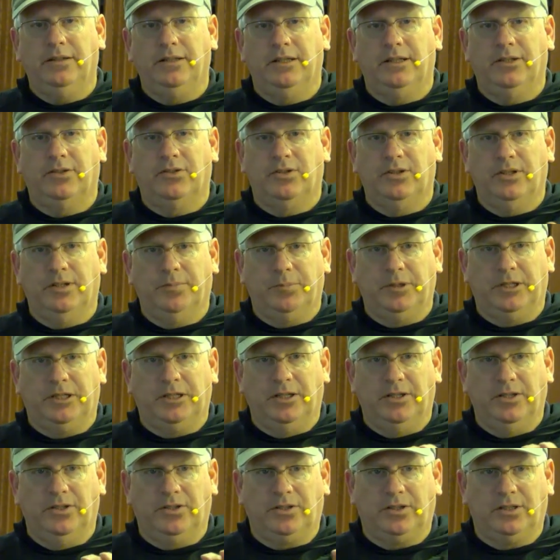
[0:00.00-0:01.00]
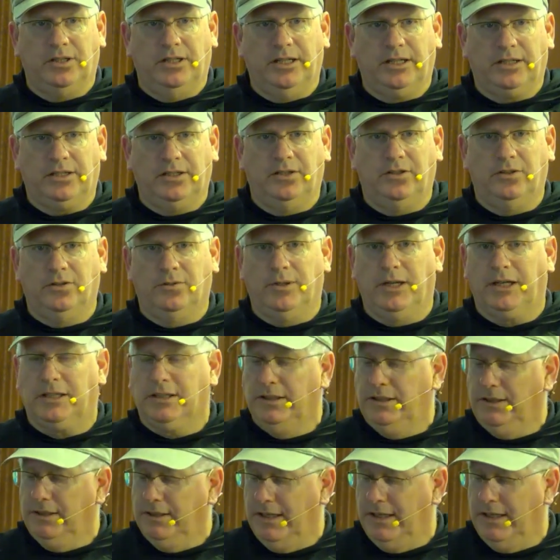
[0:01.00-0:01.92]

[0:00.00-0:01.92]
It's not because it's connected directly,